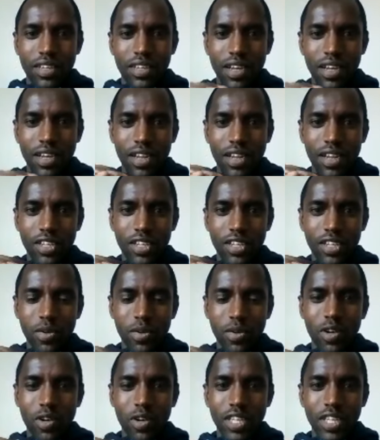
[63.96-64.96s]
Allah
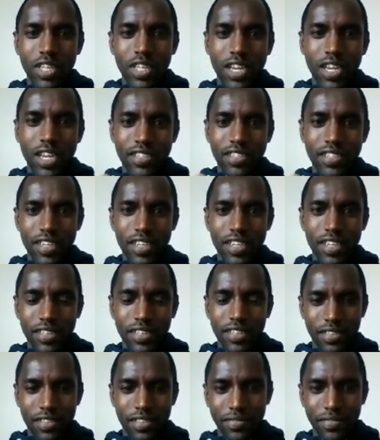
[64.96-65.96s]
subhanahu wa ta'ala said,
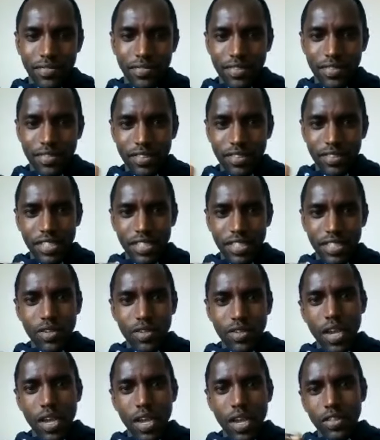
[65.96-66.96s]
just the
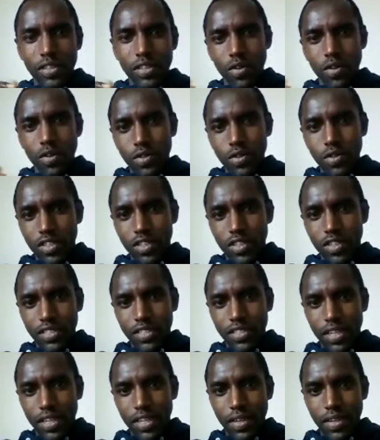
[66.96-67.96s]
way I told you
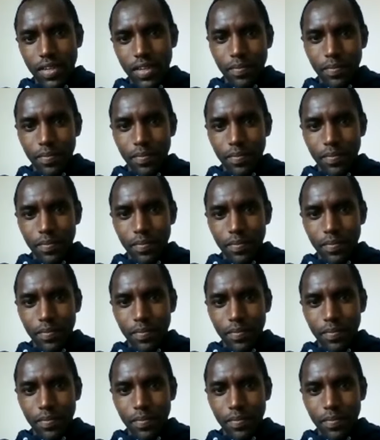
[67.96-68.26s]
yesterday,